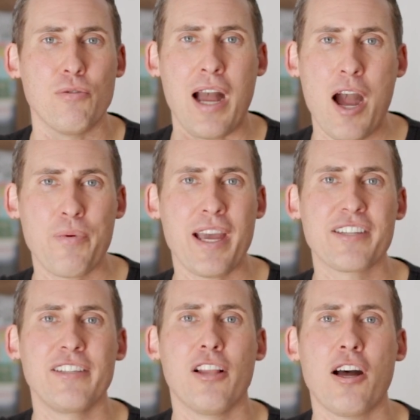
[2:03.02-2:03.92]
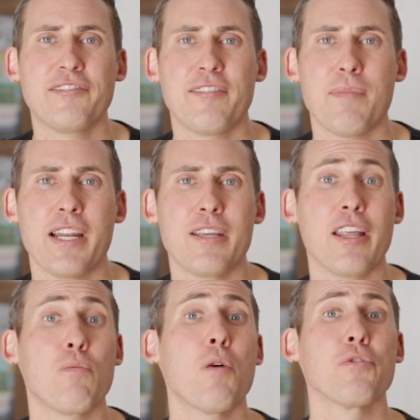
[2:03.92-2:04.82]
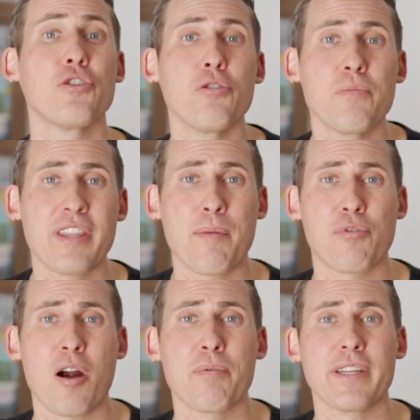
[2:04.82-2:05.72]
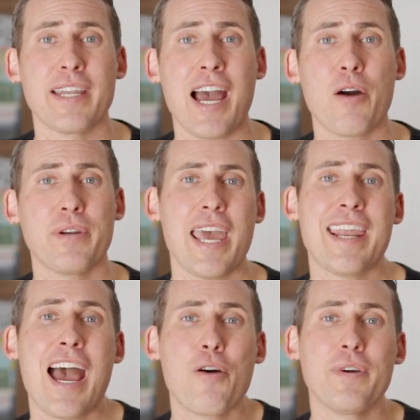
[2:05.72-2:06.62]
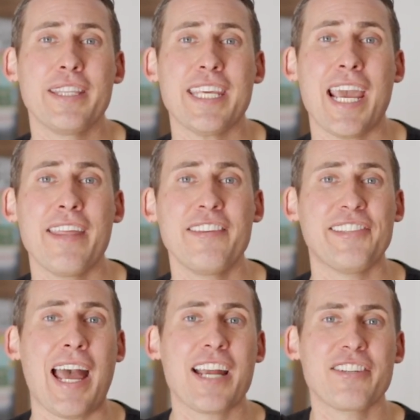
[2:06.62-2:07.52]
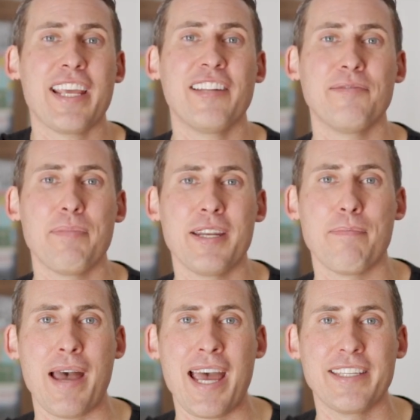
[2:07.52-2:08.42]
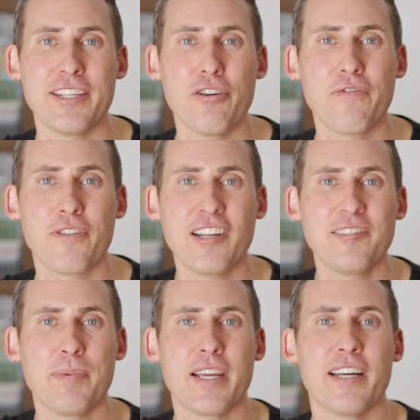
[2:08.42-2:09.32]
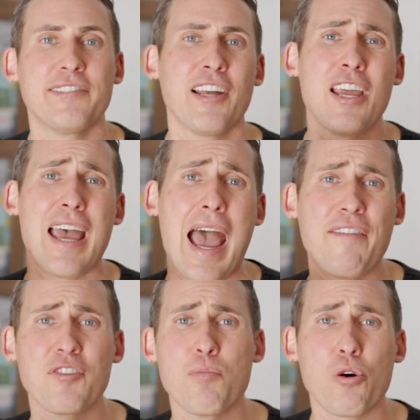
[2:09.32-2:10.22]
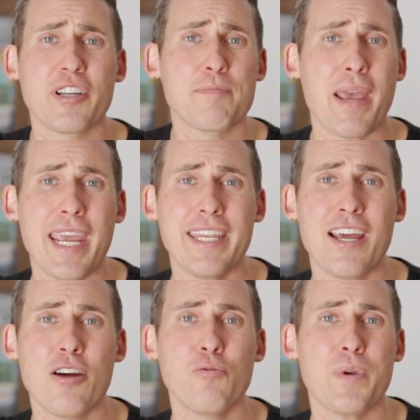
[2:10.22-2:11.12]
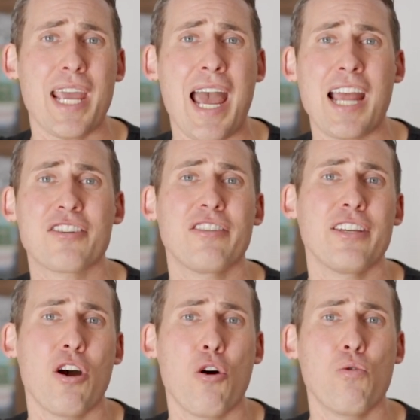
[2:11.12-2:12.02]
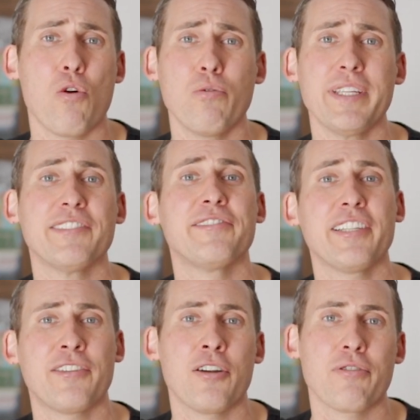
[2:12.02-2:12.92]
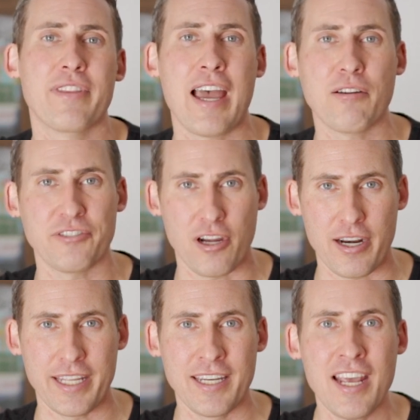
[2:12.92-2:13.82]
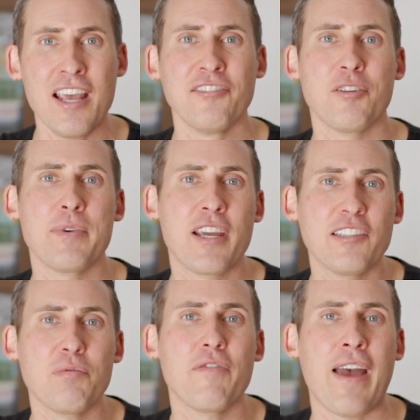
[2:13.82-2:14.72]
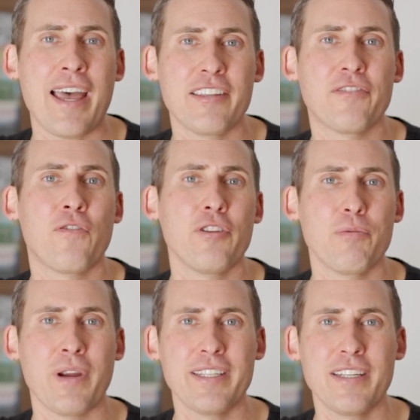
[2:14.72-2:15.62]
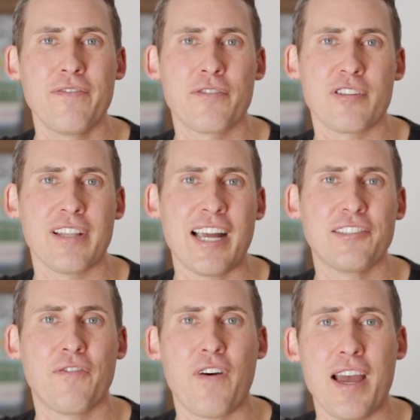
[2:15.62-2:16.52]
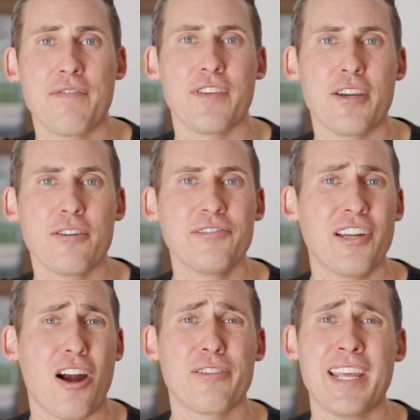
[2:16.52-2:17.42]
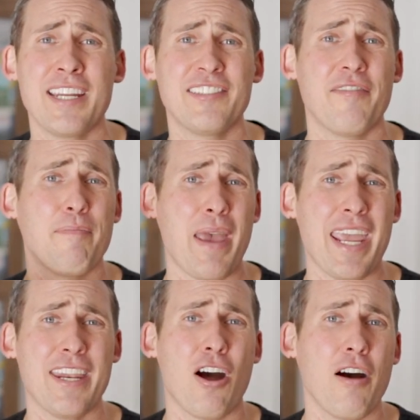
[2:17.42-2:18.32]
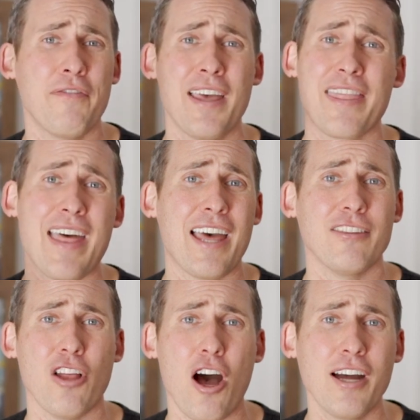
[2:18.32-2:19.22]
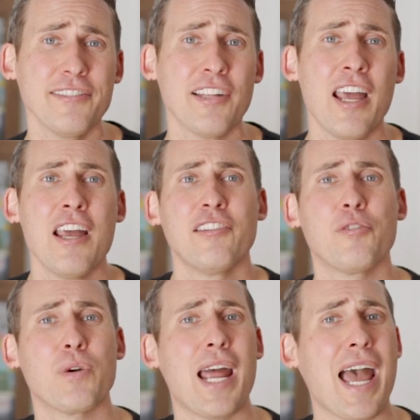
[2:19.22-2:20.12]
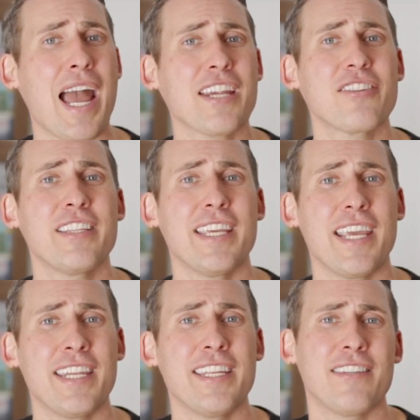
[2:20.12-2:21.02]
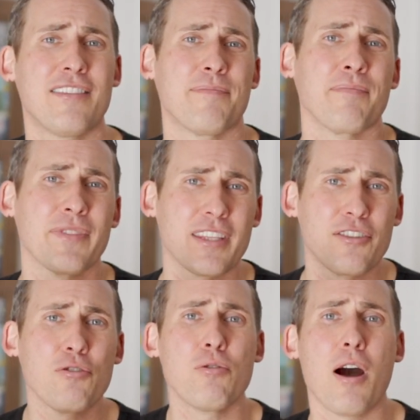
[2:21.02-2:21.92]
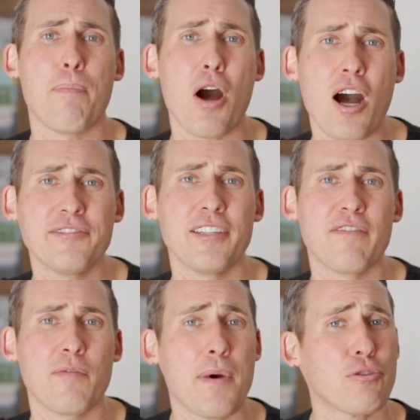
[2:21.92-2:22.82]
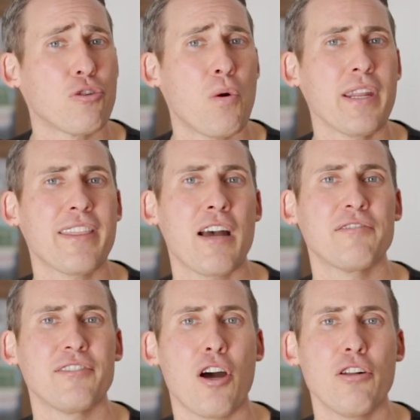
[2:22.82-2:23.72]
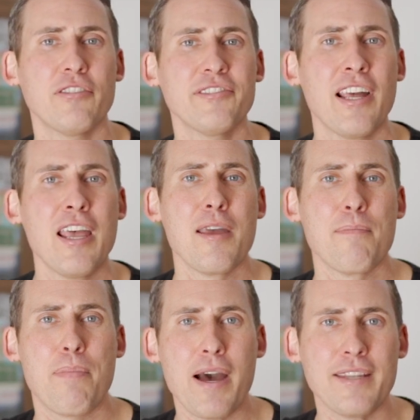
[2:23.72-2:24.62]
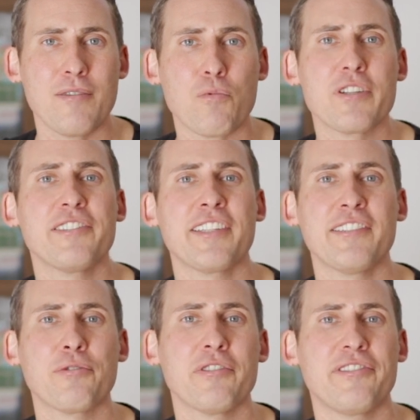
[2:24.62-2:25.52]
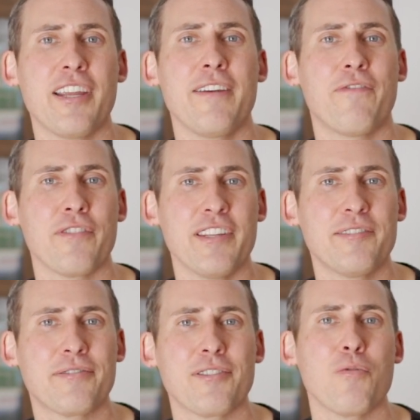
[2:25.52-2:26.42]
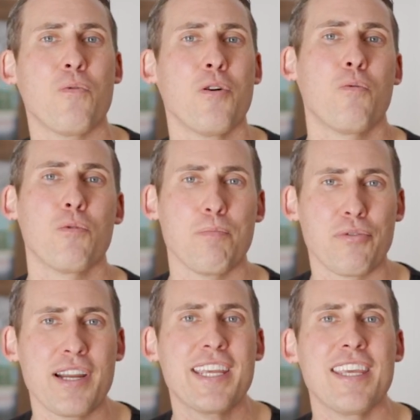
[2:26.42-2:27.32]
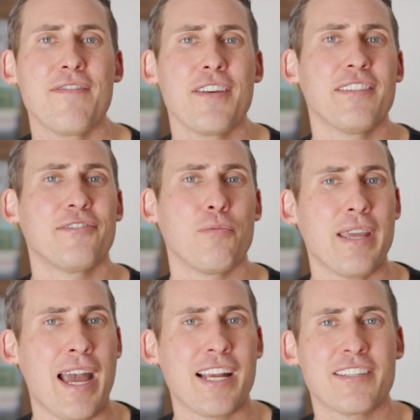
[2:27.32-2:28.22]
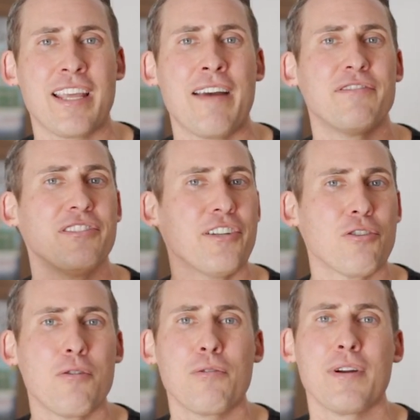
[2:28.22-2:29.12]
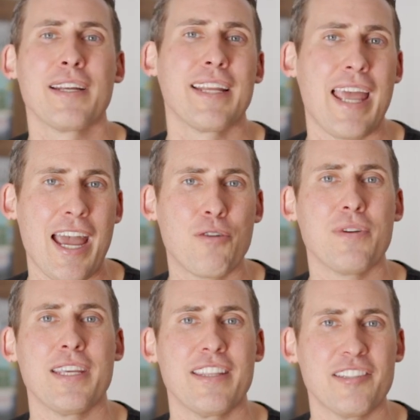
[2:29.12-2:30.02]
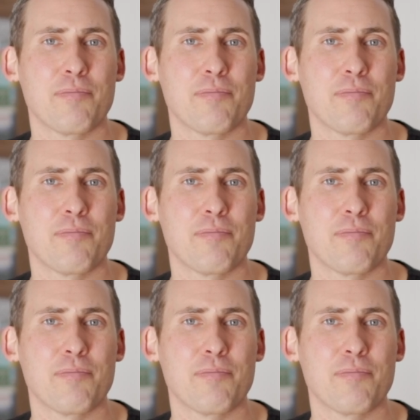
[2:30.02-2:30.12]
how we actually lost some money, like what we're doing with that property now, and how in the end, this actually hasn't been a bad deal for us because after mortgage pay down, we actually owe only $600,000 on it. So because we've had this fully rented for the last 5 years, our tenants have paid off that loss. So we're actually in it to a positive of about $20,000, but we're just gonna sort of say for this, we're break even, so we actually have 0 equity in this